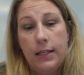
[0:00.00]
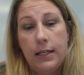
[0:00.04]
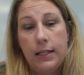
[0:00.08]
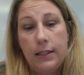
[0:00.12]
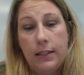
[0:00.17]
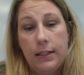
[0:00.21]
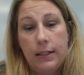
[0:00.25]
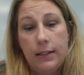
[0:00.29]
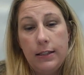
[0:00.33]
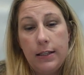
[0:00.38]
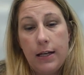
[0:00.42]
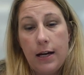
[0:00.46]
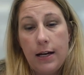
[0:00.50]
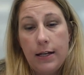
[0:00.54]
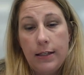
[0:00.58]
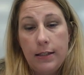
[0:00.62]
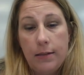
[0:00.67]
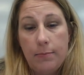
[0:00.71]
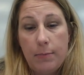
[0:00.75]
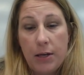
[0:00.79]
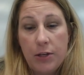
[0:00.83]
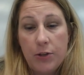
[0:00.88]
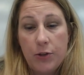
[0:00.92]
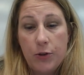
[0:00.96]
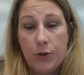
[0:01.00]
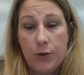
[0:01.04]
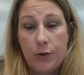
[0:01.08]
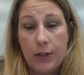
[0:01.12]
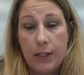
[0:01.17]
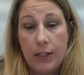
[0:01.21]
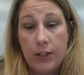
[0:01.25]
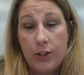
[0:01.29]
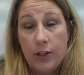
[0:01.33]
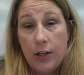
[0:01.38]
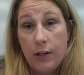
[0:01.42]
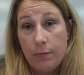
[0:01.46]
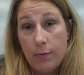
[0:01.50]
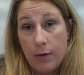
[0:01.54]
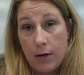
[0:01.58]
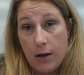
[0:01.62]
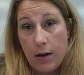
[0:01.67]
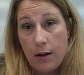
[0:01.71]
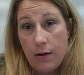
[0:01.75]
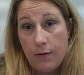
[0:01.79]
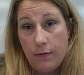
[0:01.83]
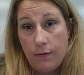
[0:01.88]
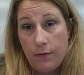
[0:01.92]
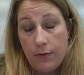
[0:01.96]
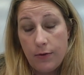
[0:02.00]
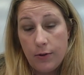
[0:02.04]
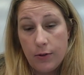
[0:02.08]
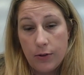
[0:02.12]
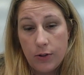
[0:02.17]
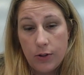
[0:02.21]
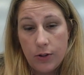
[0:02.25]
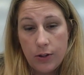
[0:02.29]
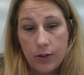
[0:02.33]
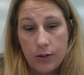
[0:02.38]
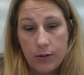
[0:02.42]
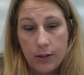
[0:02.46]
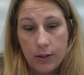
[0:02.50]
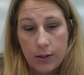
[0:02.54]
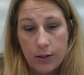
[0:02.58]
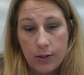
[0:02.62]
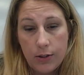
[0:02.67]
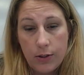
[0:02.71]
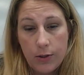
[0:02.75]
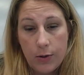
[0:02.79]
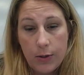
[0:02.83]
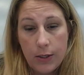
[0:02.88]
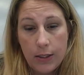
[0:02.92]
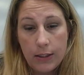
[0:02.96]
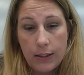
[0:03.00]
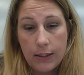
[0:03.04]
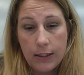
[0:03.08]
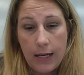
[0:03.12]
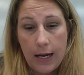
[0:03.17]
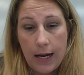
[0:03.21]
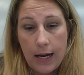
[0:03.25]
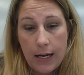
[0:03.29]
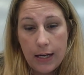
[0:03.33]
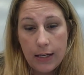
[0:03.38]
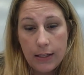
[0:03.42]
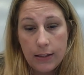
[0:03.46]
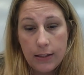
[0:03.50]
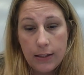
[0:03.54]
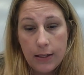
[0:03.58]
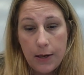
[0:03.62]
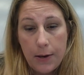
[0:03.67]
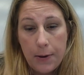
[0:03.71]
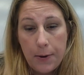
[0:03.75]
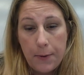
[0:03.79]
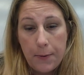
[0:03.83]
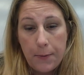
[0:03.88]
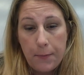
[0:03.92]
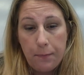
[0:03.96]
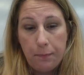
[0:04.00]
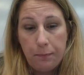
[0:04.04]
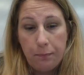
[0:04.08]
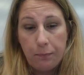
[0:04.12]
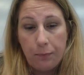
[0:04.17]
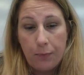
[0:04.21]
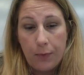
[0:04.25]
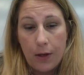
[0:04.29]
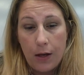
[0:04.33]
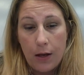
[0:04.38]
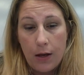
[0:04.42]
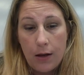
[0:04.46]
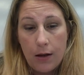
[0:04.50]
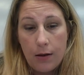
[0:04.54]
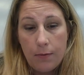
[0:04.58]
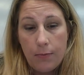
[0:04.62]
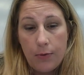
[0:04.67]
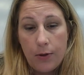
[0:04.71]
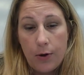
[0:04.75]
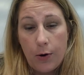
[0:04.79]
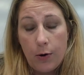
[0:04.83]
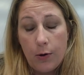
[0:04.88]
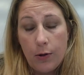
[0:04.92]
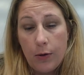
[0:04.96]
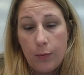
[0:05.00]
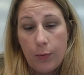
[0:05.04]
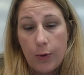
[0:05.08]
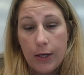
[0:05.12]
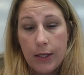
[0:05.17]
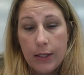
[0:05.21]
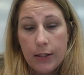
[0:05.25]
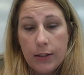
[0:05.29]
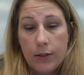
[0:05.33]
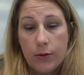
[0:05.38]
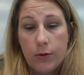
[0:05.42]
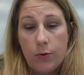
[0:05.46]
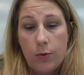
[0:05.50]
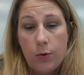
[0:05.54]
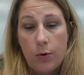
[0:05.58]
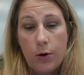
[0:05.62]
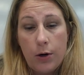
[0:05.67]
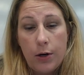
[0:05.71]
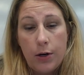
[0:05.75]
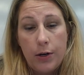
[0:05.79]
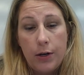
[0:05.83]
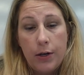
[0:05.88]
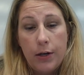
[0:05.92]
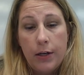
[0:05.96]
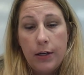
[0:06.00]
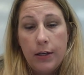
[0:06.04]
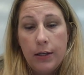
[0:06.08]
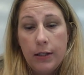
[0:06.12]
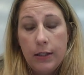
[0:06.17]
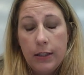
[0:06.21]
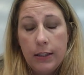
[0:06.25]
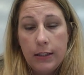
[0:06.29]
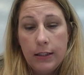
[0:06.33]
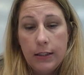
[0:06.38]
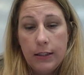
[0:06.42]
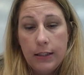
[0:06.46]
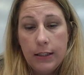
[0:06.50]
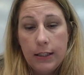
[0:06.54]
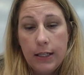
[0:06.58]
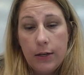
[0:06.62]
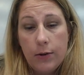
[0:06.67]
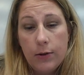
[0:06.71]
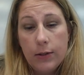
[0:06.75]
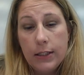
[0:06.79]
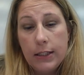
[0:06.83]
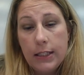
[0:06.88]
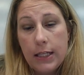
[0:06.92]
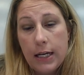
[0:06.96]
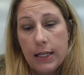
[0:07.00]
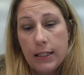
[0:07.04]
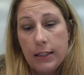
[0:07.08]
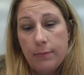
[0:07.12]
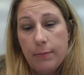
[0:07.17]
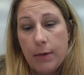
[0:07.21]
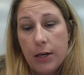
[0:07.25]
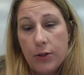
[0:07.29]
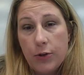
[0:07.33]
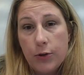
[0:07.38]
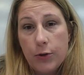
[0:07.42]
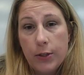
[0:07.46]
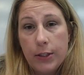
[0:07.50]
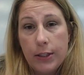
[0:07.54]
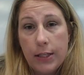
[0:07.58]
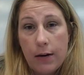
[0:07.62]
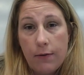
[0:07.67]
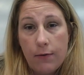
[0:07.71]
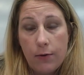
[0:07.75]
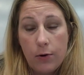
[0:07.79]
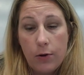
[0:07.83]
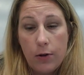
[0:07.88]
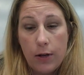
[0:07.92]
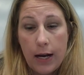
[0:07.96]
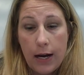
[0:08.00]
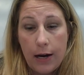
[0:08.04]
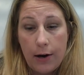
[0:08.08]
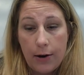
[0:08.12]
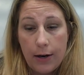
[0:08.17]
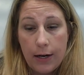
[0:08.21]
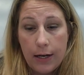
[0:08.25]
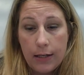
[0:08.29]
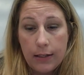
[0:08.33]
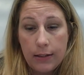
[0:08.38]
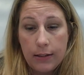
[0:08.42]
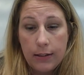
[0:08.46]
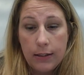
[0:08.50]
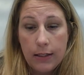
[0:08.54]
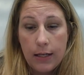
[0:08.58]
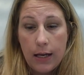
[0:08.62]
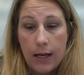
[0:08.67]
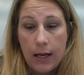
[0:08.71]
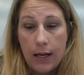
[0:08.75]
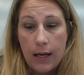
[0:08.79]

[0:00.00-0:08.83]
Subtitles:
that designed to measure the achievement of the students, and the early reading score skills test measures several areas